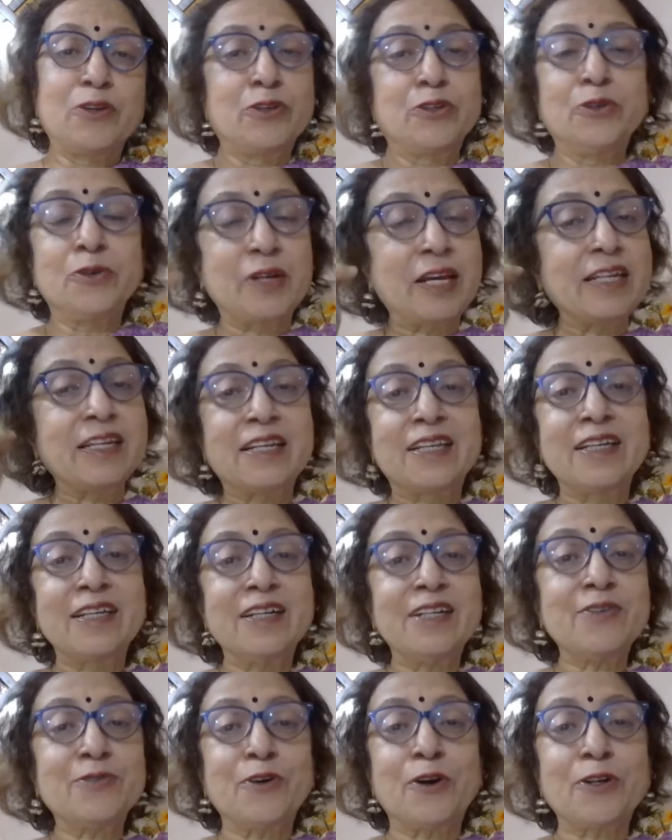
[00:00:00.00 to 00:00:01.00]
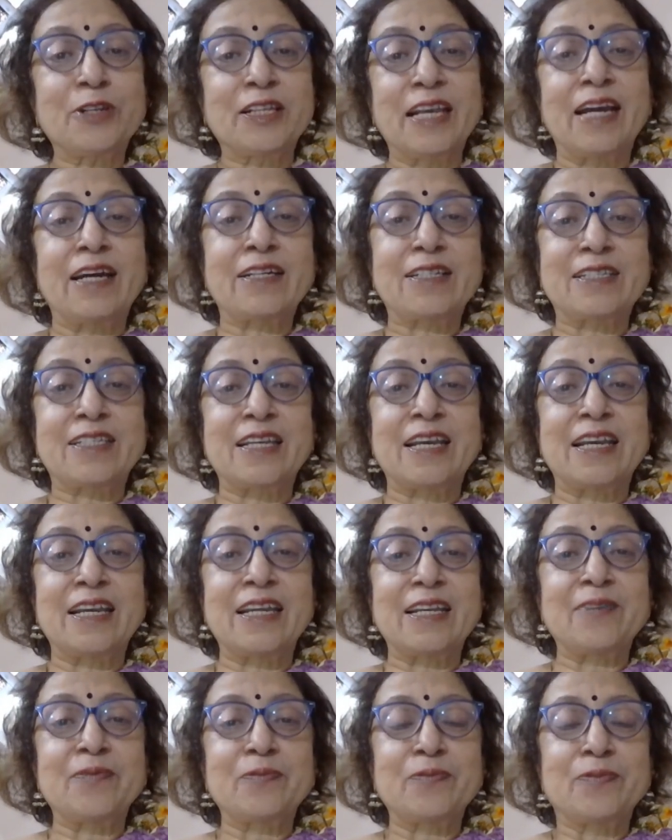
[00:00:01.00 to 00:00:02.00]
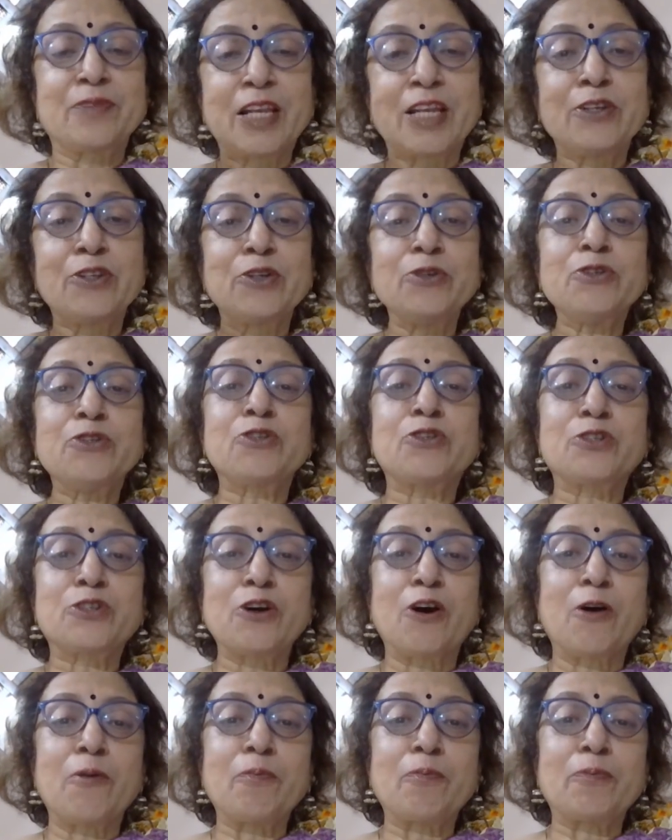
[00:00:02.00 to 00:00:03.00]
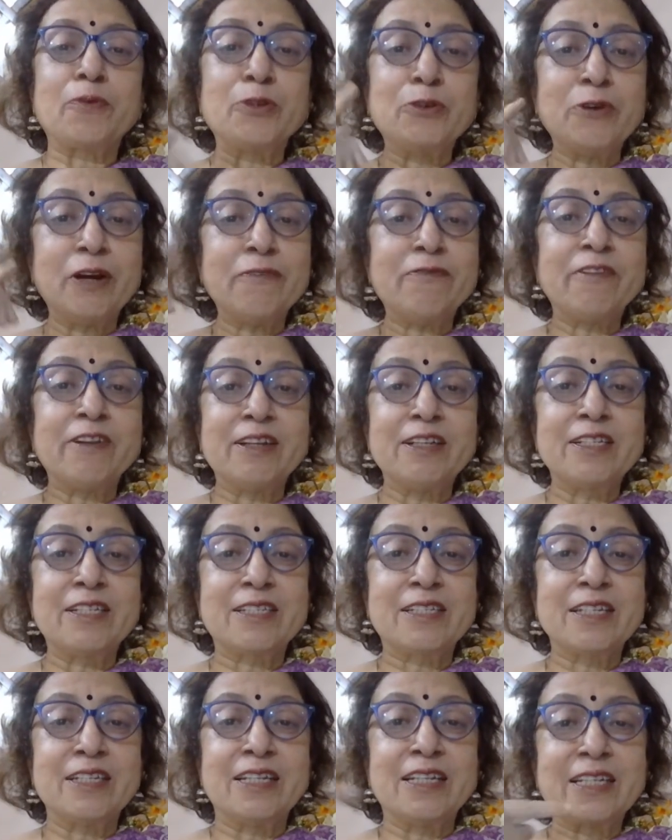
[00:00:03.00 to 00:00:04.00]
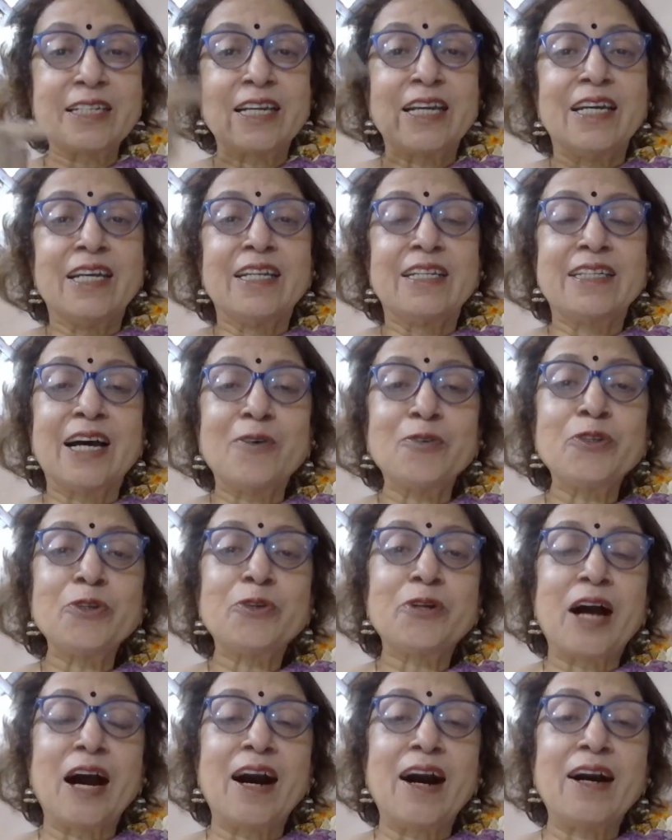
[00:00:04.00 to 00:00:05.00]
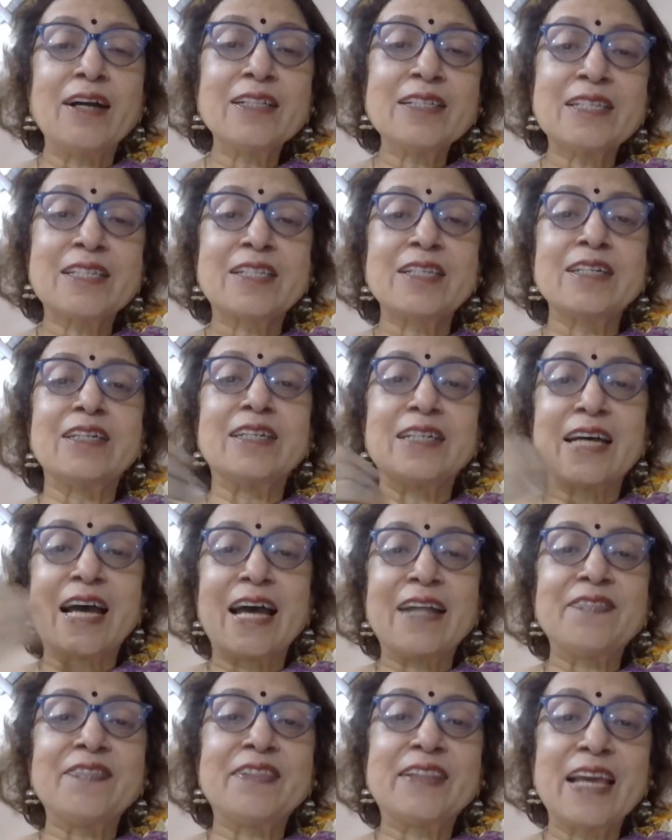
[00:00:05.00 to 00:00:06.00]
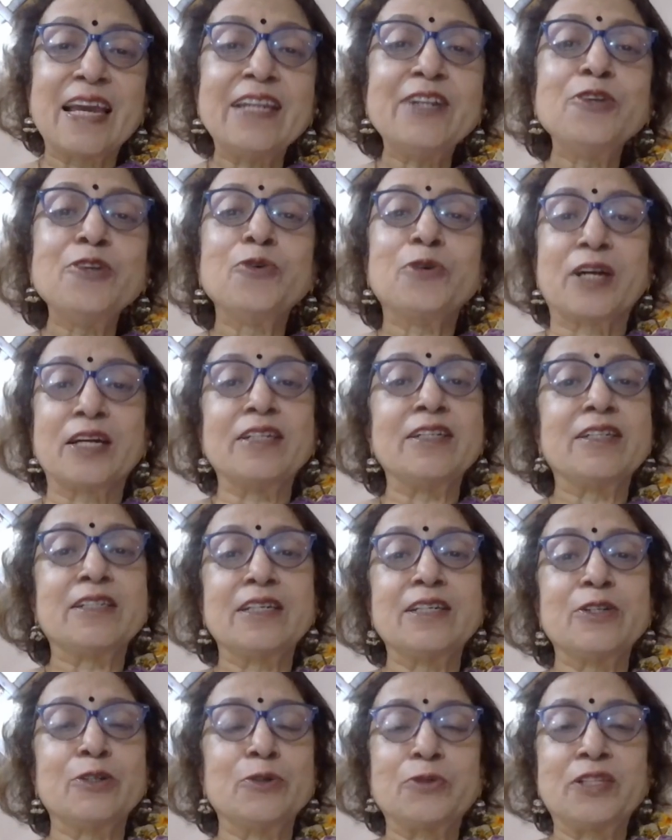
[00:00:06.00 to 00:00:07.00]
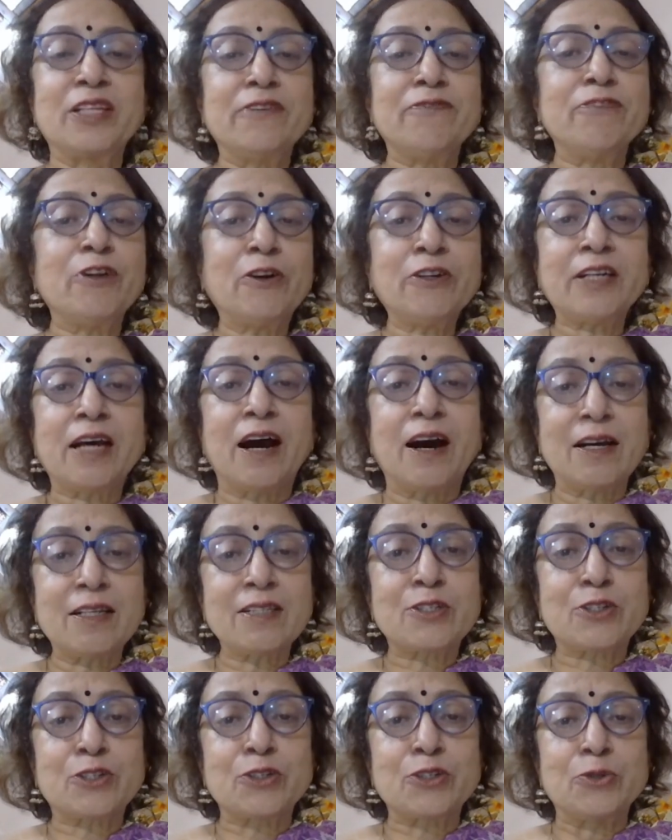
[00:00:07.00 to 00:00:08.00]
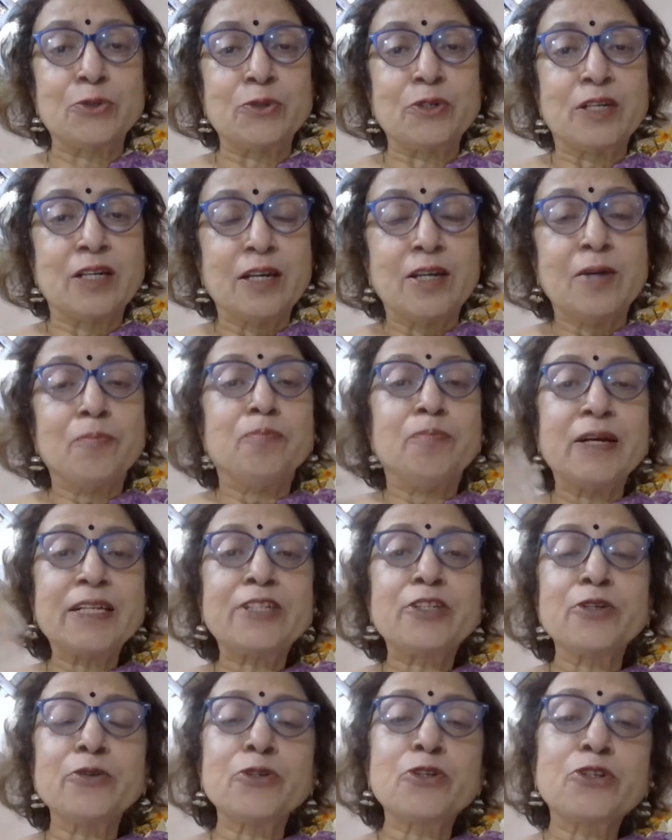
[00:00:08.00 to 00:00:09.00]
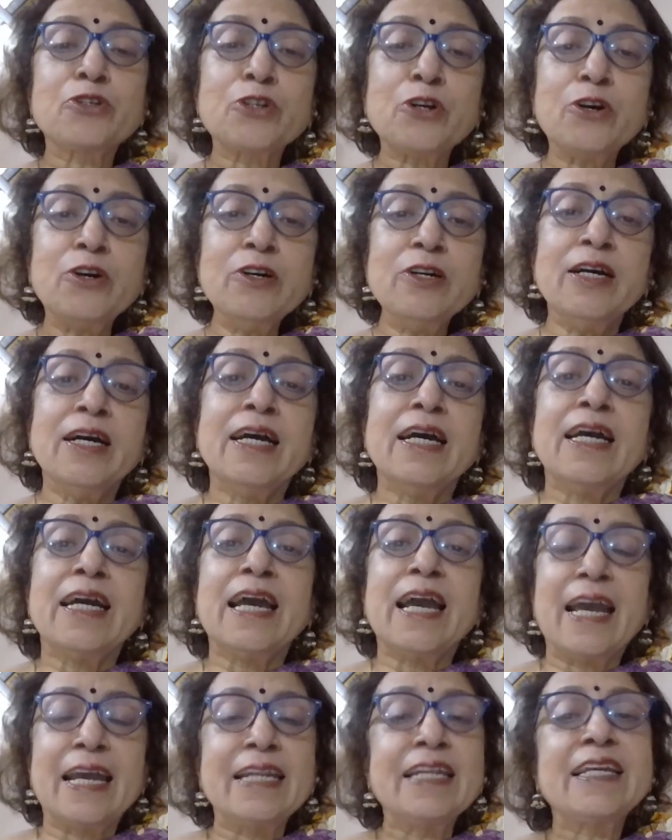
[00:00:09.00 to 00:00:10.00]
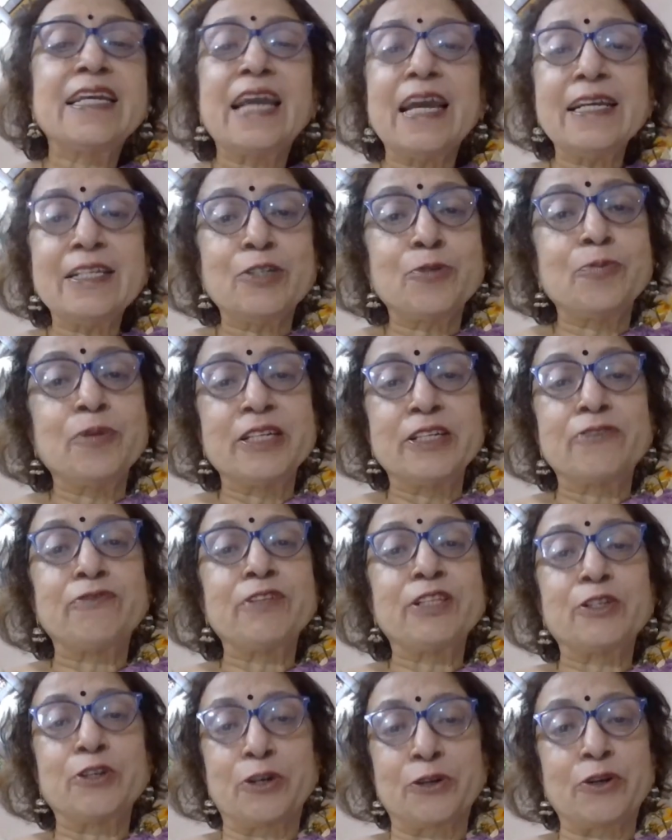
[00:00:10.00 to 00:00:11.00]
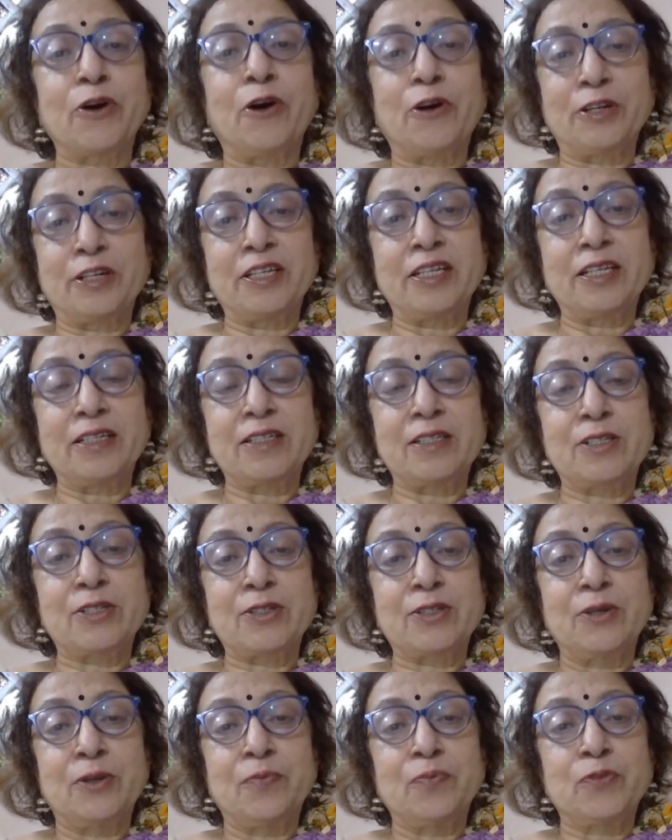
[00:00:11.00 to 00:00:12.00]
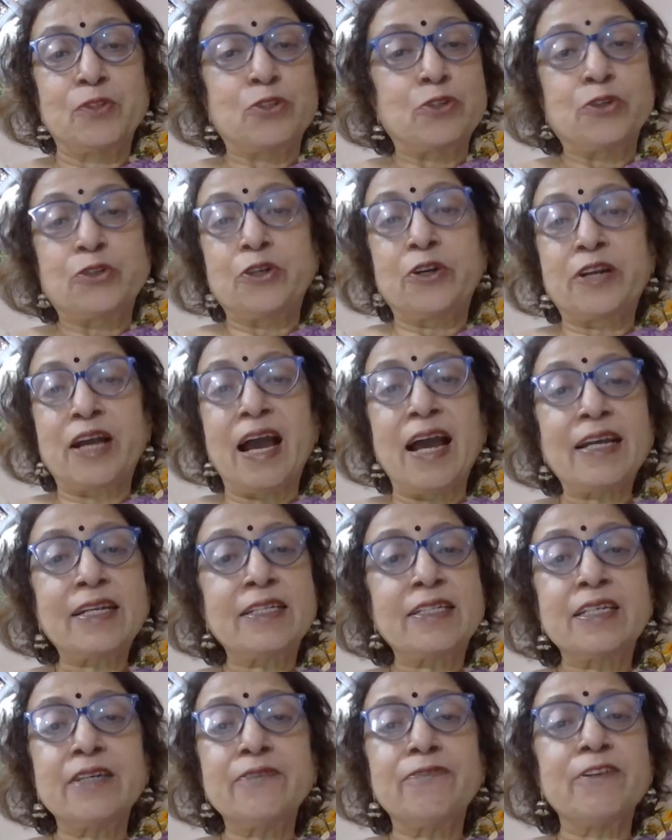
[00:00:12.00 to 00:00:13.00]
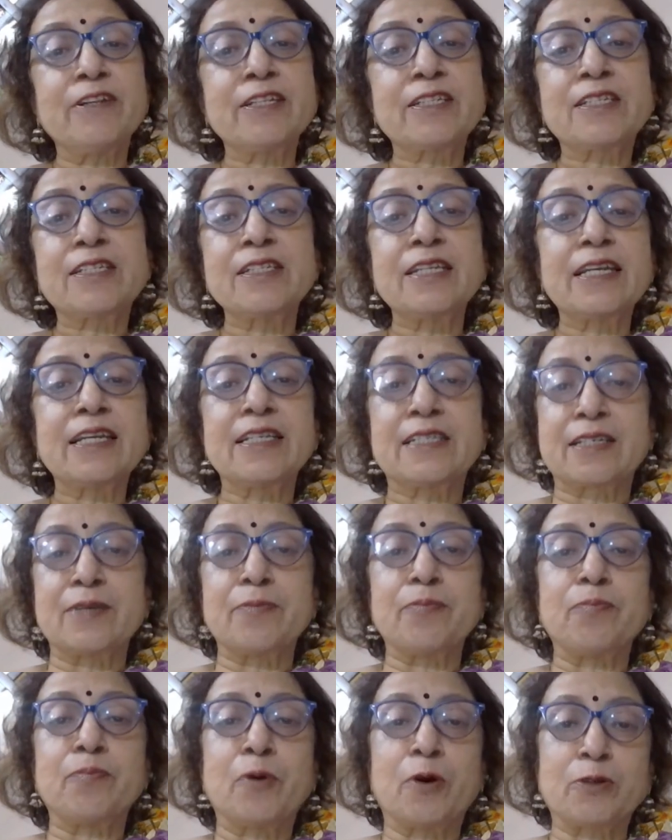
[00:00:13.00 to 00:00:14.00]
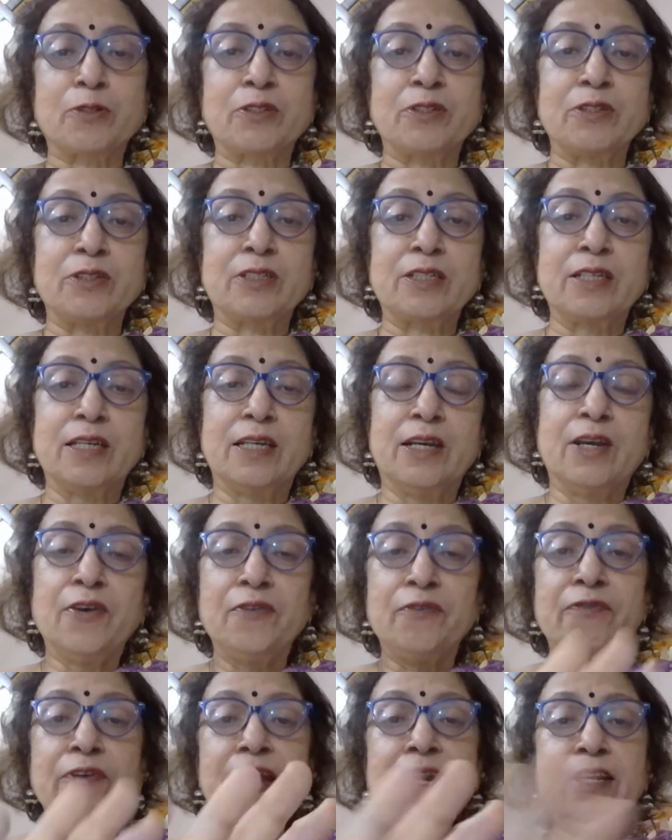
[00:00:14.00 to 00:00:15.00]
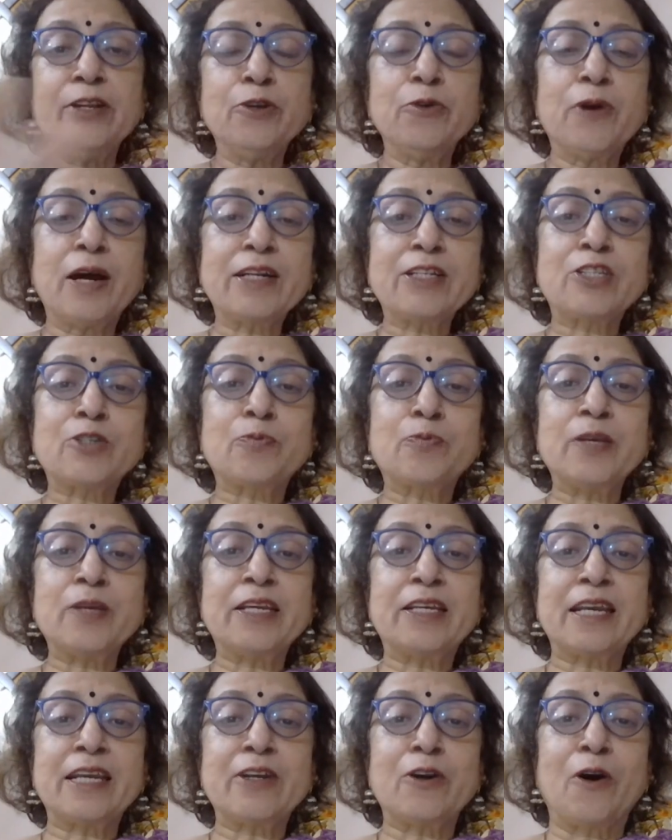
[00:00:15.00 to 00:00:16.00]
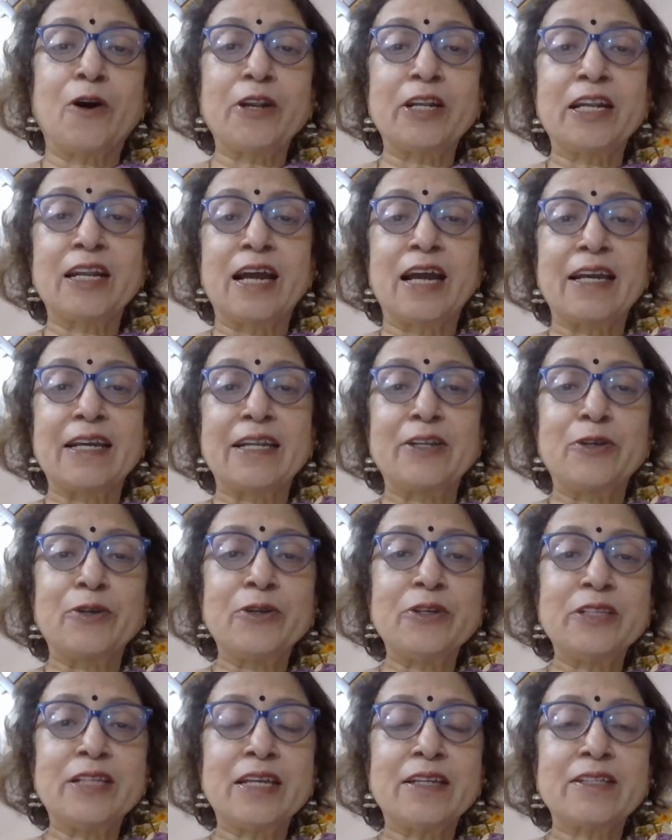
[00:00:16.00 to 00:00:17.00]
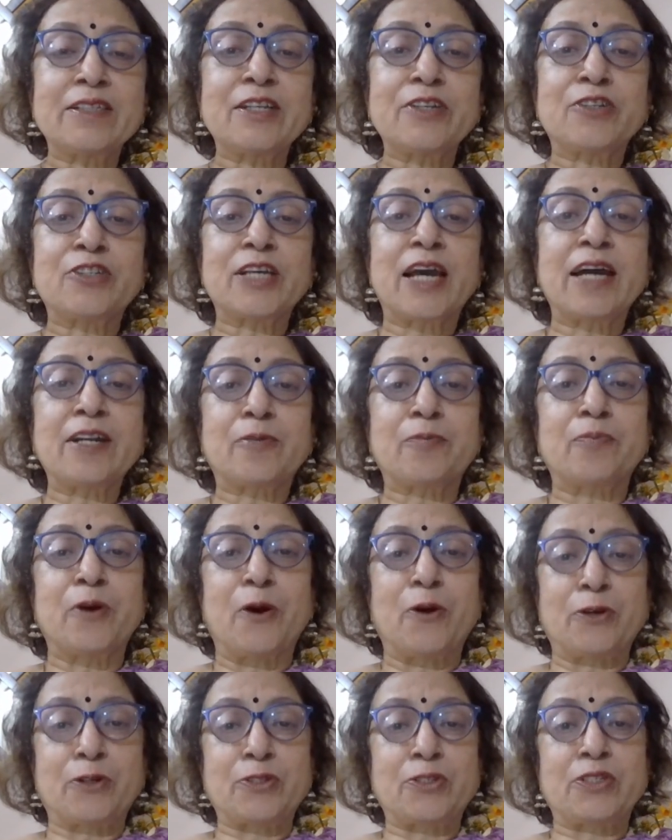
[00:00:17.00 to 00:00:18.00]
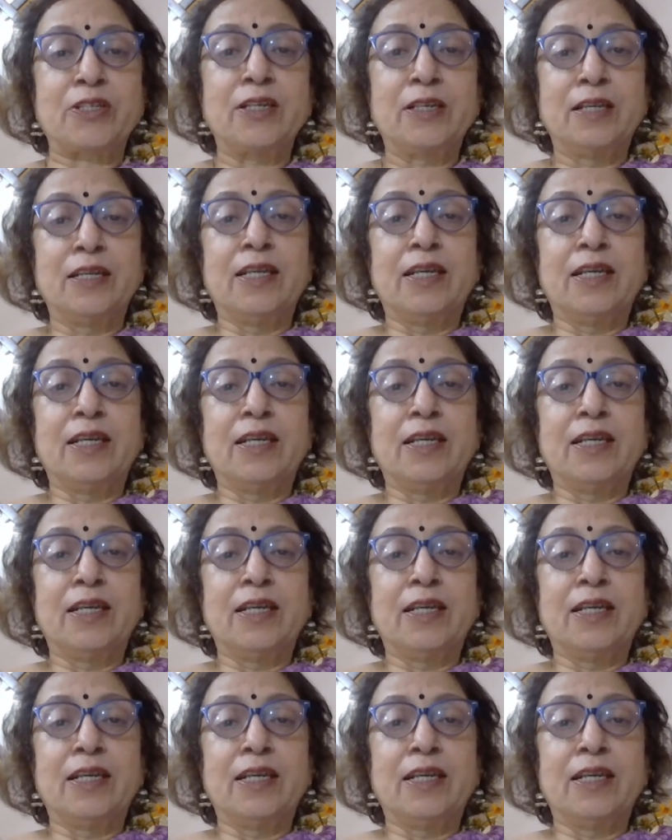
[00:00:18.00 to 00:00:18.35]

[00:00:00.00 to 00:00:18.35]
You can hear what they are saying. You stop, you have listened. Now you answer and then you continue. They've not asked you, but you show engagement with your audience. So your active listening is important. When you are speaking online, there is a chat box.